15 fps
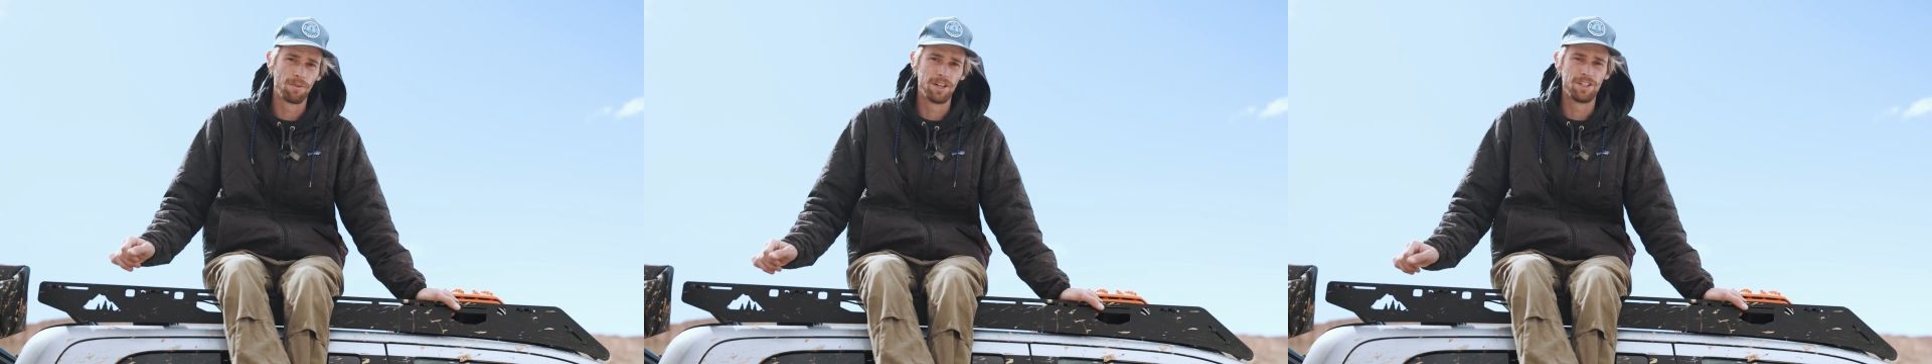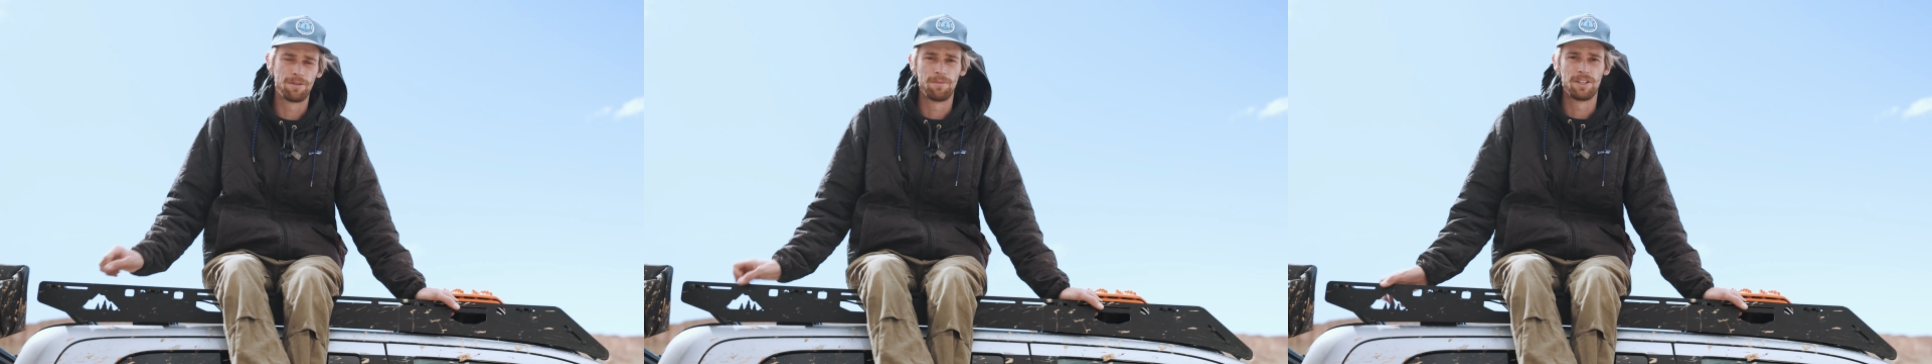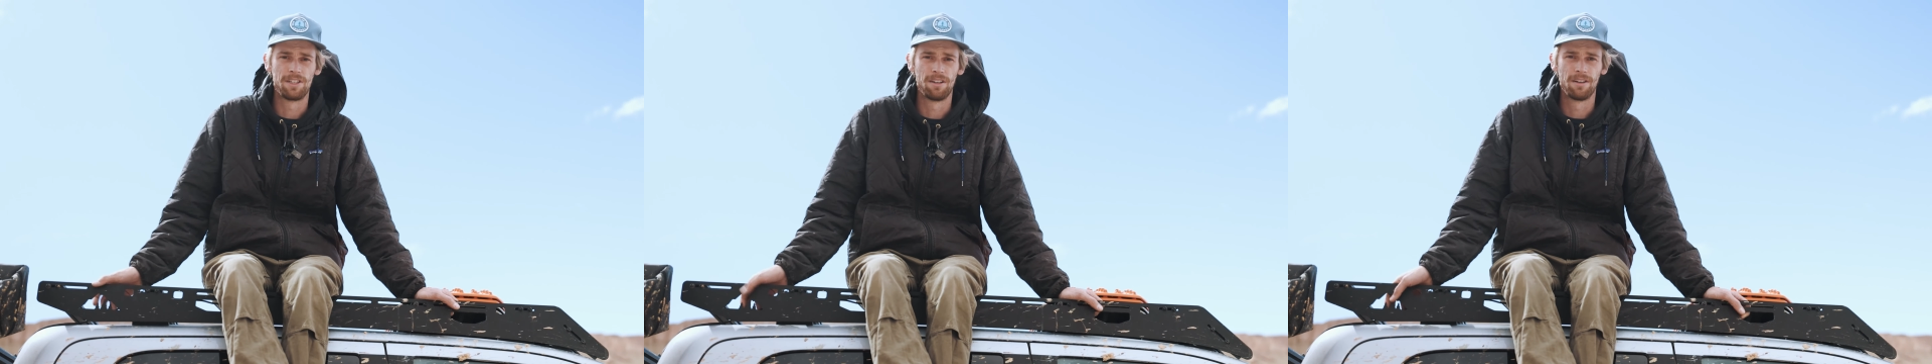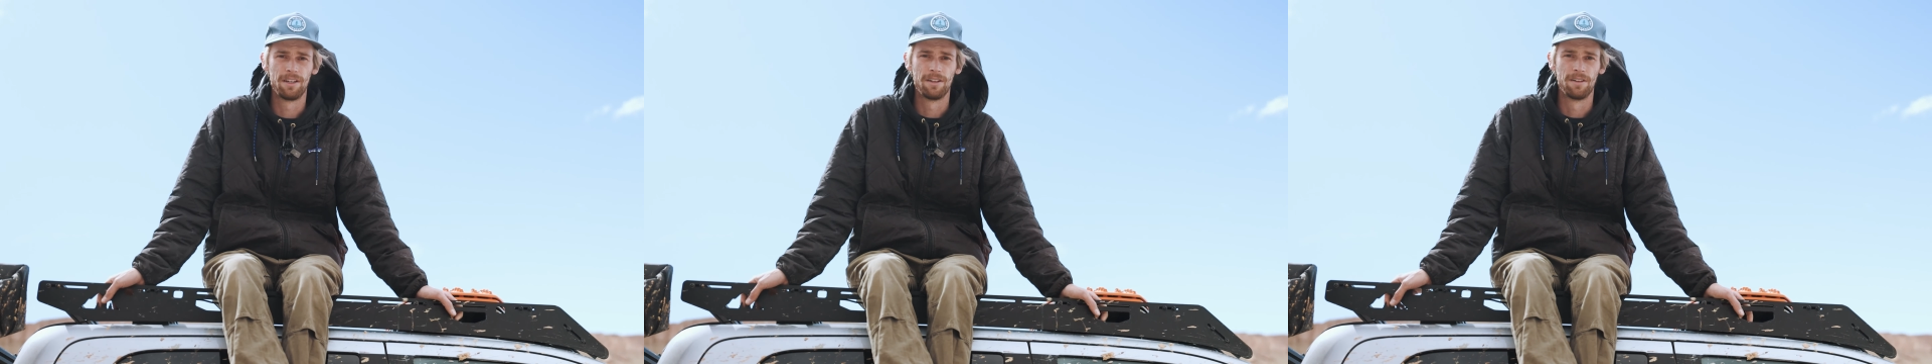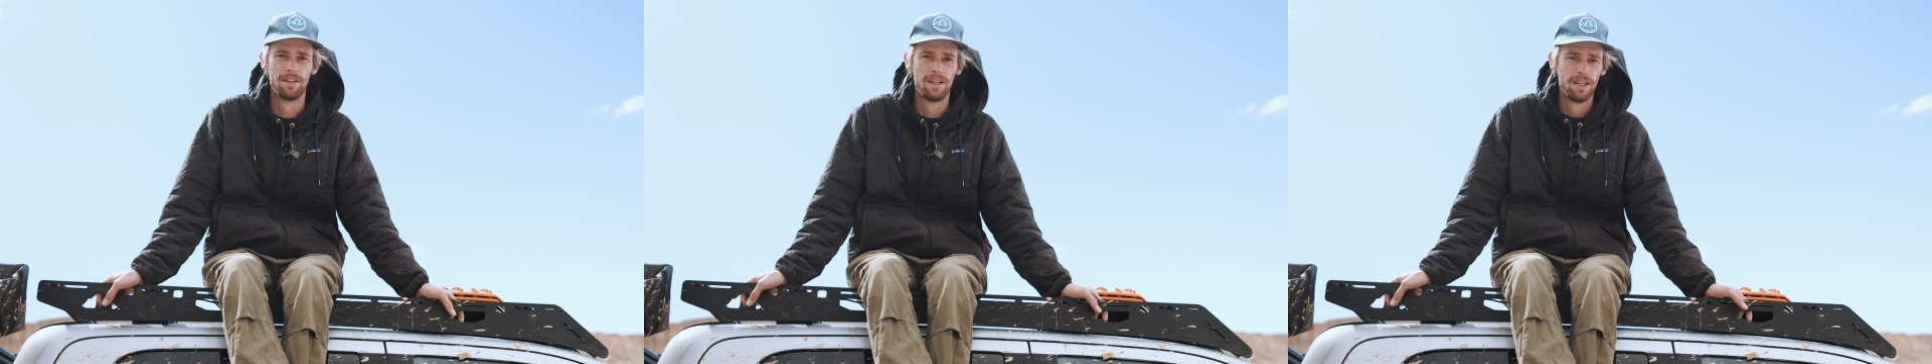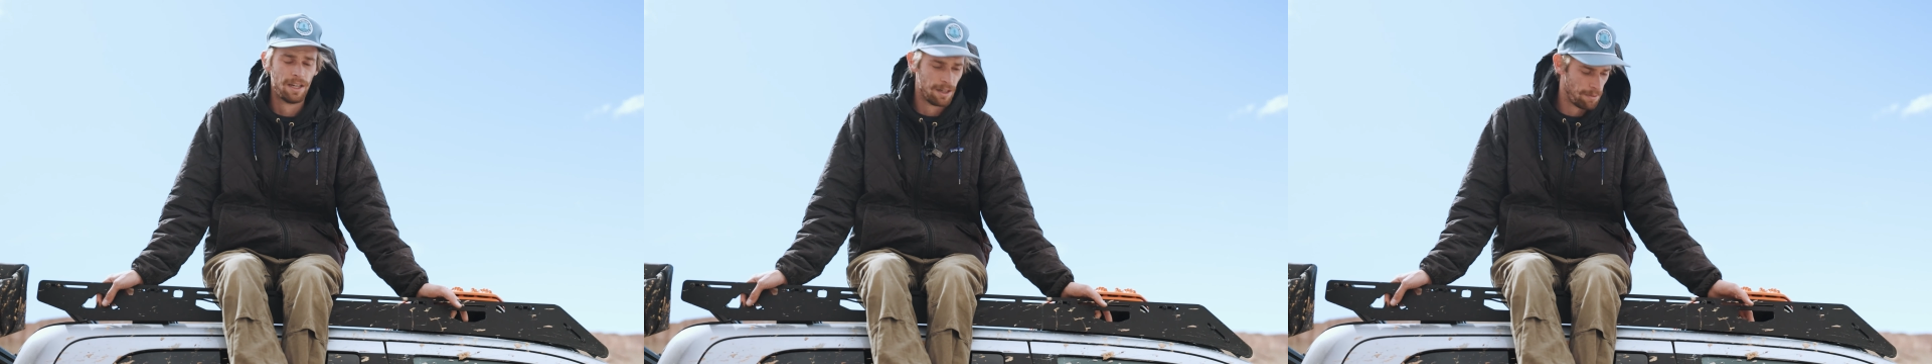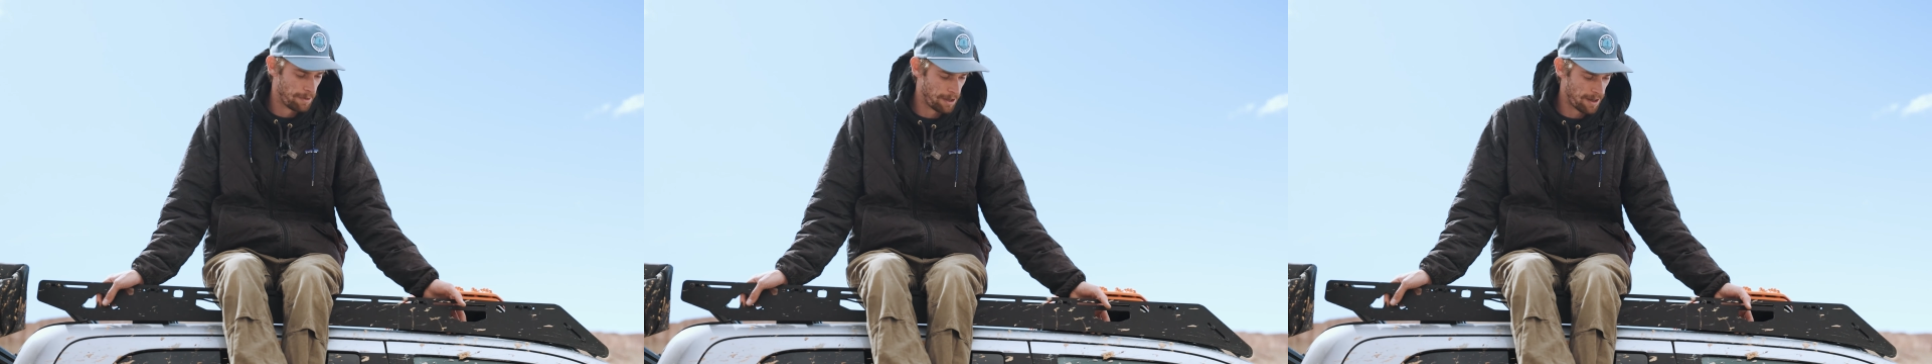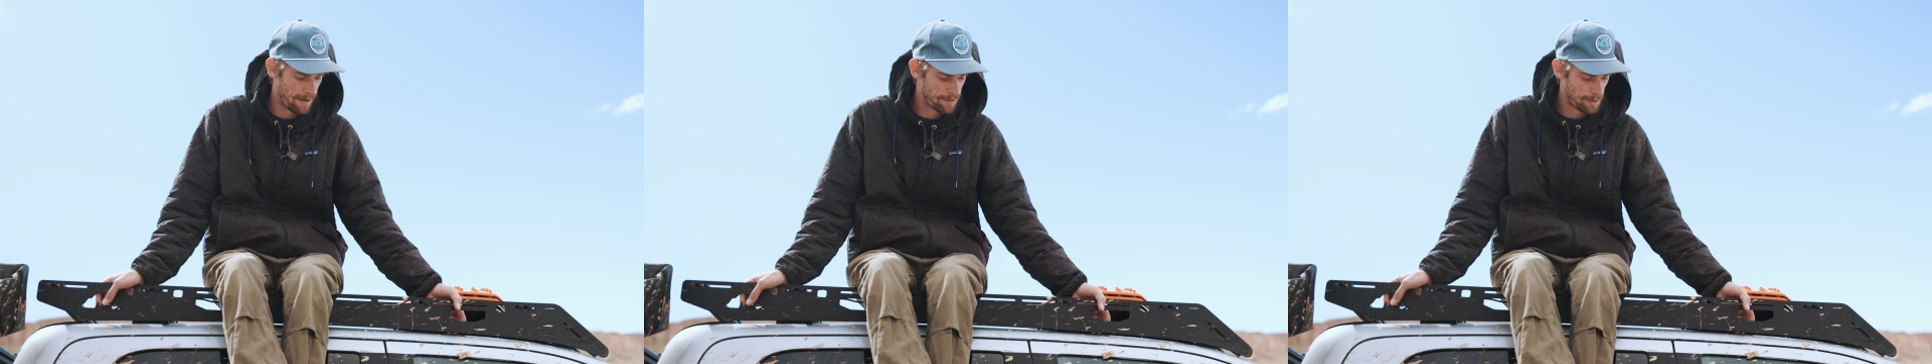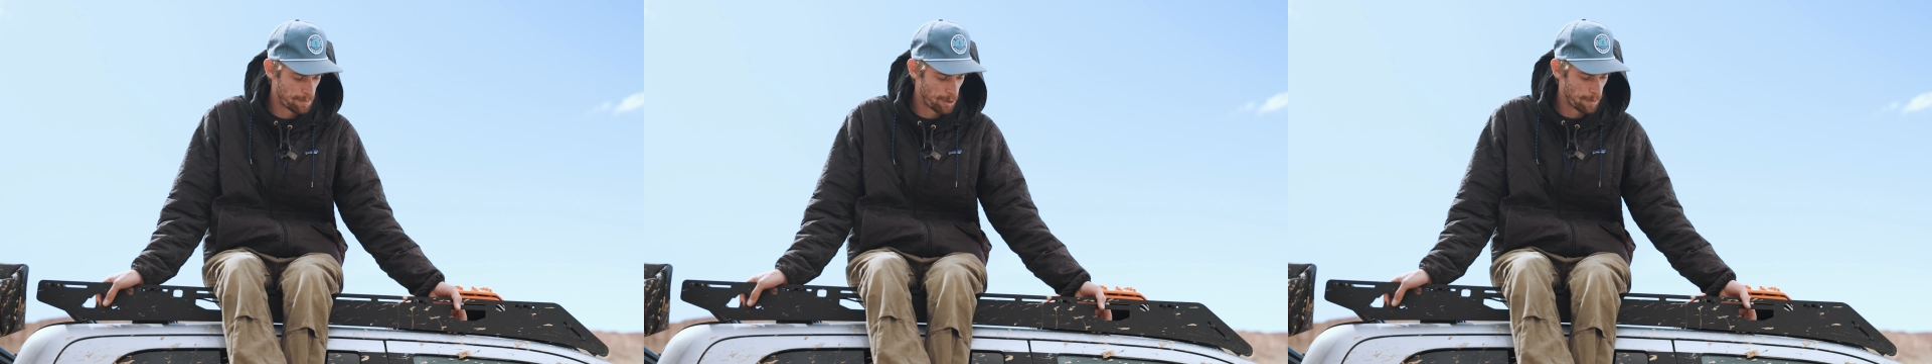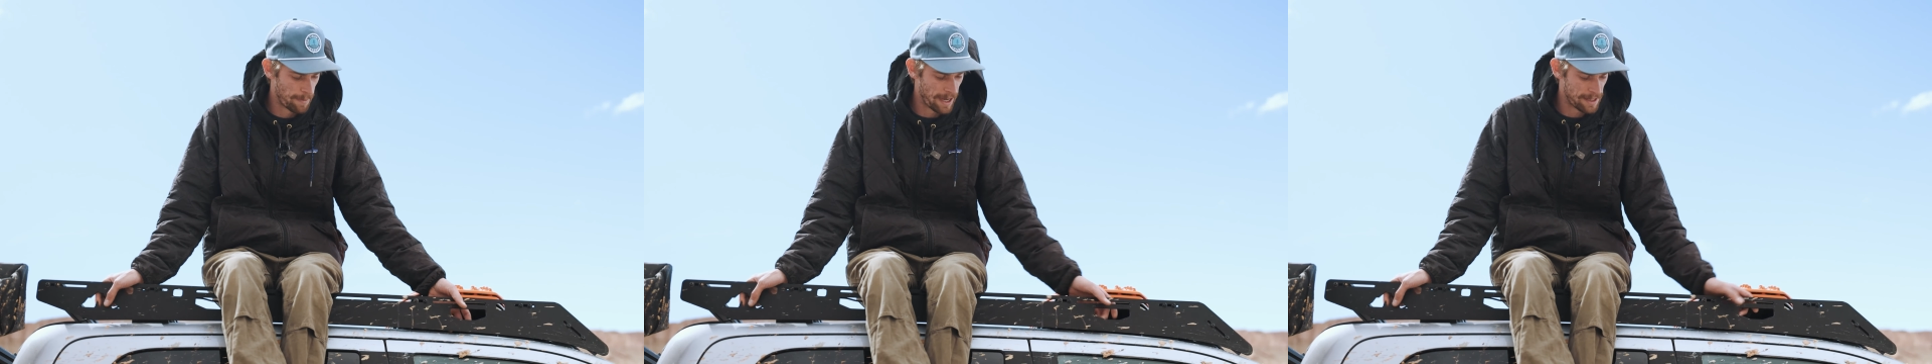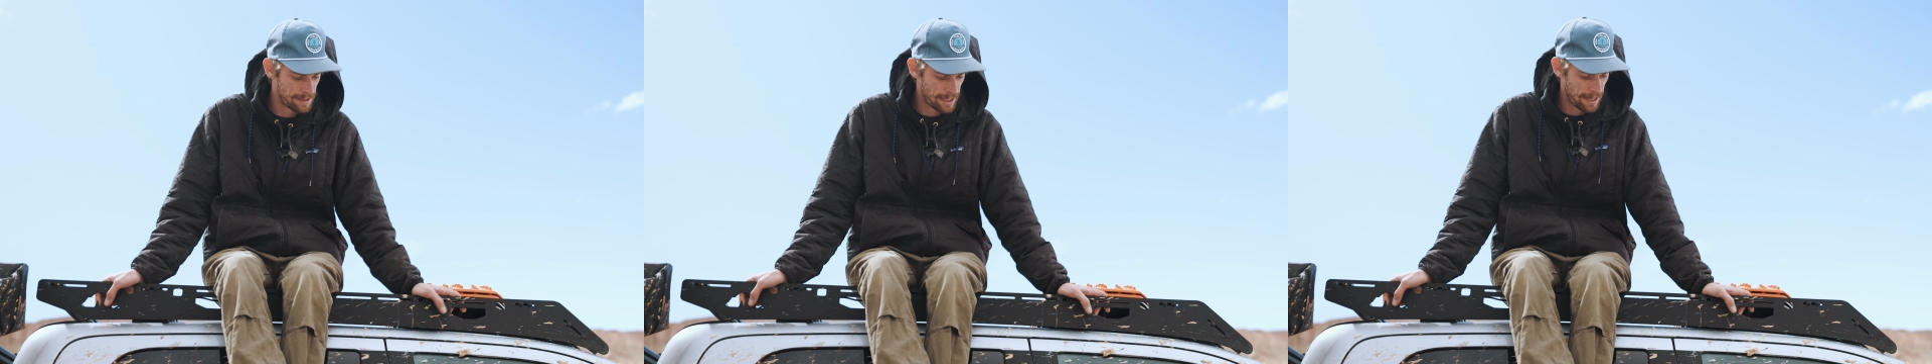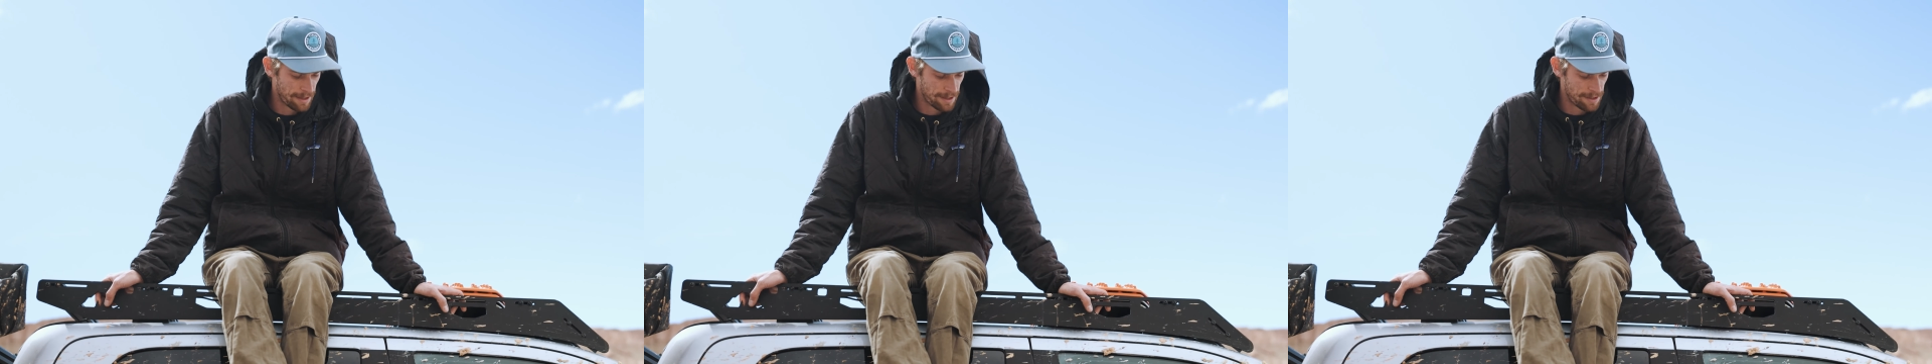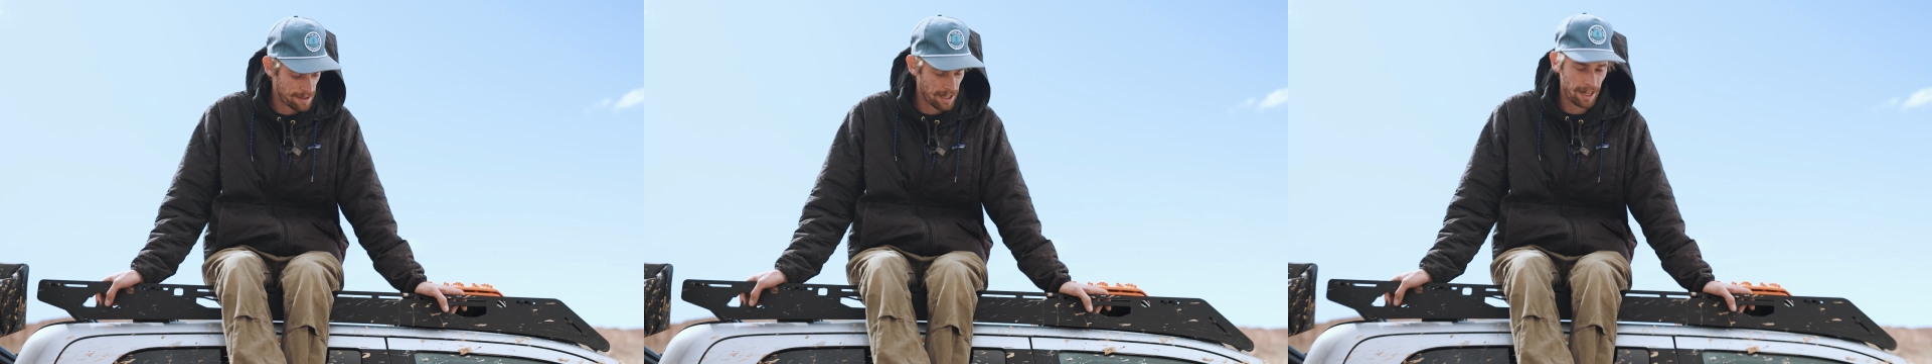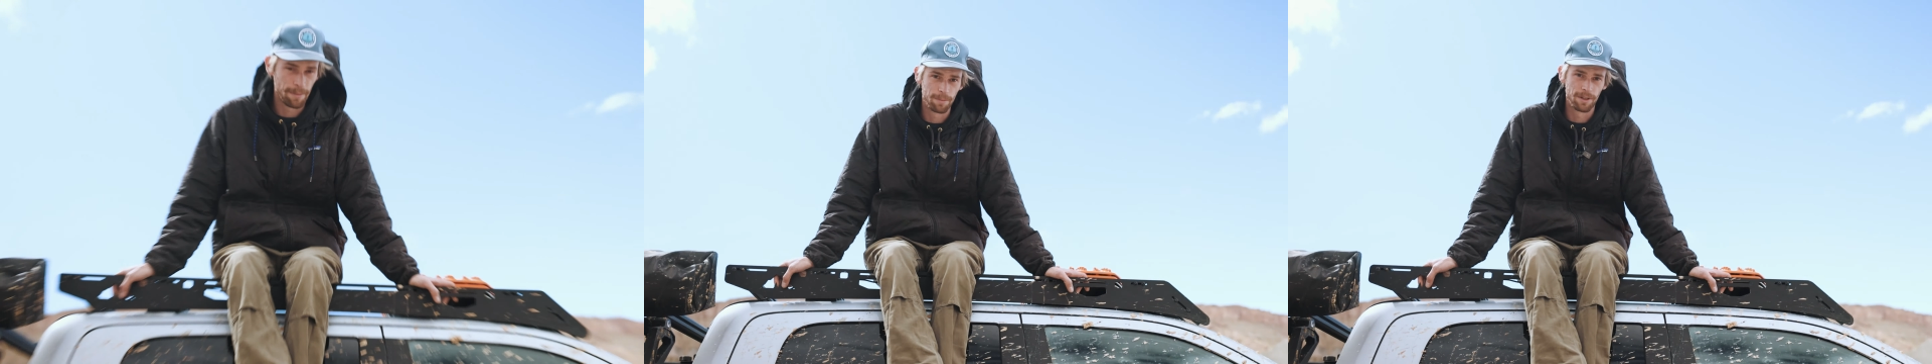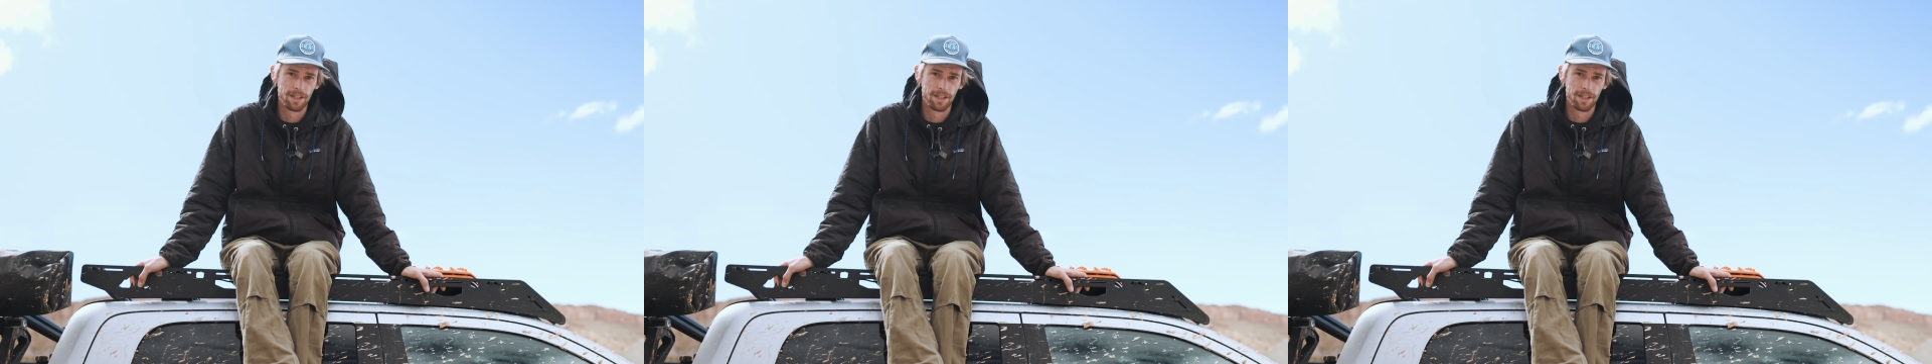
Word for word: rigid material. We don't have to pull bends out of these side